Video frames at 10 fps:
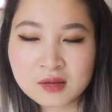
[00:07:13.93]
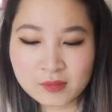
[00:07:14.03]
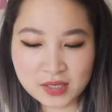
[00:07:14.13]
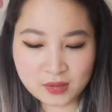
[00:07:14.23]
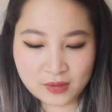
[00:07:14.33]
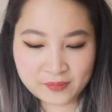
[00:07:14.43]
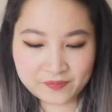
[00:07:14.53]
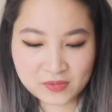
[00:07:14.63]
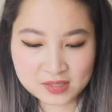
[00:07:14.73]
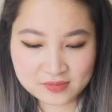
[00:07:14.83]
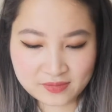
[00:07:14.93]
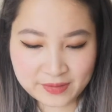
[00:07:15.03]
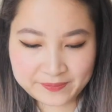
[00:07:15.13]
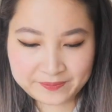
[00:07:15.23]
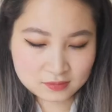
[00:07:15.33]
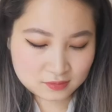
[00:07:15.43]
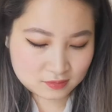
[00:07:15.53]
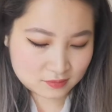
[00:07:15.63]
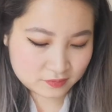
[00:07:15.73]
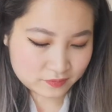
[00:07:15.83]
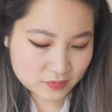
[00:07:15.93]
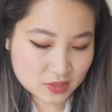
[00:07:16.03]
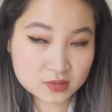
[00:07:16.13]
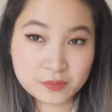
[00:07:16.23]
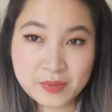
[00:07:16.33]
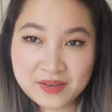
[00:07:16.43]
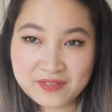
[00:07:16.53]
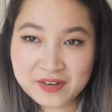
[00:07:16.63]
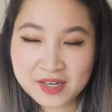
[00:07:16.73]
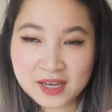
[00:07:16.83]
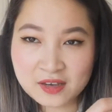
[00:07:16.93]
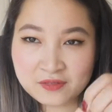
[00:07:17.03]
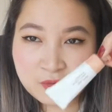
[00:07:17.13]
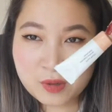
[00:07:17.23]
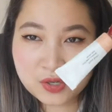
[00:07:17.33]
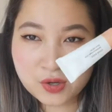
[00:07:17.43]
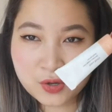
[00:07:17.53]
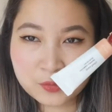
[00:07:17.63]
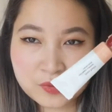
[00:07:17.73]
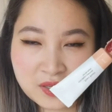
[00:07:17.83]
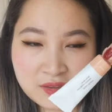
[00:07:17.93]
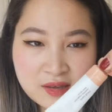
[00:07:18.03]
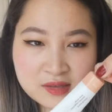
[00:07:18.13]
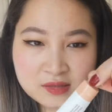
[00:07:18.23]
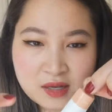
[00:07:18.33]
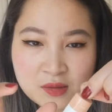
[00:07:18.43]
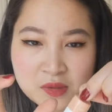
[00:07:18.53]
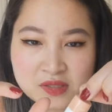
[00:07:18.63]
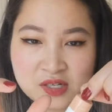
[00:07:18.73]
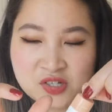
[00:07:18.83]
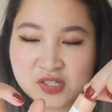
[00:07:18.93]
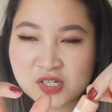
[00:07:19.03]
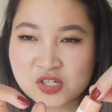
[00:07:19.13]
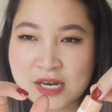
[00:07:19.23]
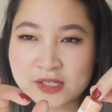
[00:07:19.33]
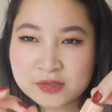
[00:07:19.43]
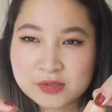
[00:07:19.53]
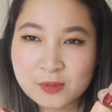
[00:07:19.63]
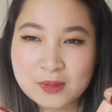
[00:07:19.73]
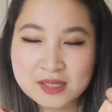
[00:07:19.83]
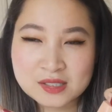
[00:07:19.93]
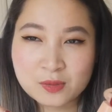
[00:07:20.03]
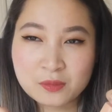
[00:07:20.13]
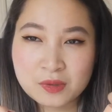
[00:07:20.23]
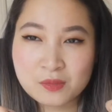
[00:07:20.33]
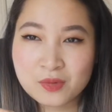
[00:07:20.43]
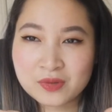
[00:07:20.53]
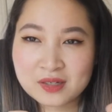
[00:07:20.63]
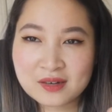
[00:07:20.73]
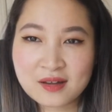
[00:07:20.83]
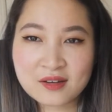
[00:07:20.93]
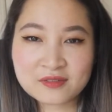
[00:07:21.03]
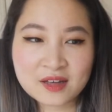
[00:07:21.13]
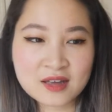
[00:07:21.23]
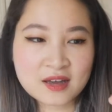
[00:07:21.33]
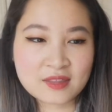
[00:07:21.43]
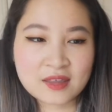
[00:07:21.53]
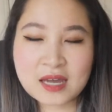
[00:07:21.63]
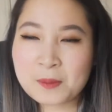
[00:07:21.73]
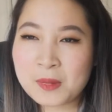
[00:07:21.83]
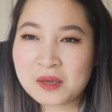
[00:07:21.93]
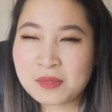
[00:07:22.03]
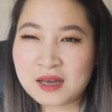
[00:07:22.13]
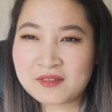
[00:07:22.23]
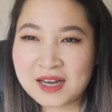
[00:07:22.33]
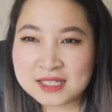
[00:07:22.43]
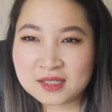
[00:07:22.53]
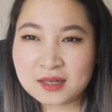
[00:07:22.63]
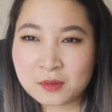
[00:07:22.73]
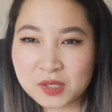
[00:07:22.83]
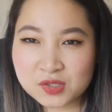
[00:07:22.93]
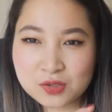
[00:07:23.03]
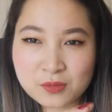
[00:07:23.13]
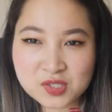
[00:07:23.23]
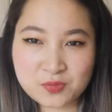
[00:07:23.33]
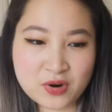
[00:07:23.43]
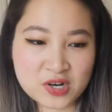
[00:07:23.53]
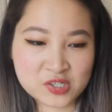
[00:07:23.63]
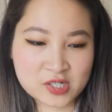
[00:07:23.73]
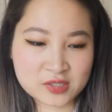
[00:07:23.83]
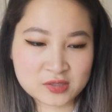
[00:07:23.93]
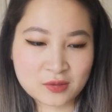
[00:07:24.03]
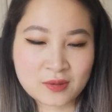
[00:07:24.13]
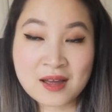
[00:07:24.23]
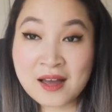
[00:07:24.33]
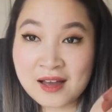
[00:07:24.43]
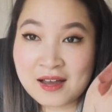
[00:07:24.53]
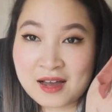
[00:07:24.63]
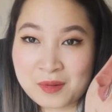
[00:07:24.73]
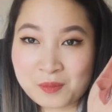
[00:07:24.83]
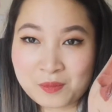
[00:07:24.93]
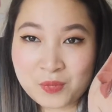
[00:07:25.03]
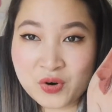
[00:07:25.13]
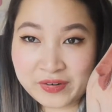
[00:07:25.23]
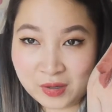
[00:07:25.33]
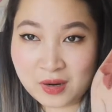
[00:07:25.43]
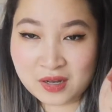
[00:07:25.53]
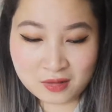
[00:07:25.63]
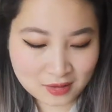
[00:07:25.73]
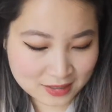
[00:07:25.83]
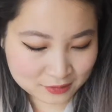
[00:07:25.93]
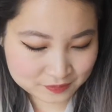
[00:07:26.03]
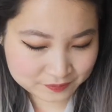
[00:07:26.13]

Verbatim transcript: Anyway, it's fine. So be very careful when you're opening this. I would say just a gentle squeeze will be more than enough. I think I may have added a little bit too much pressure, so I'm pouring quite a lot out.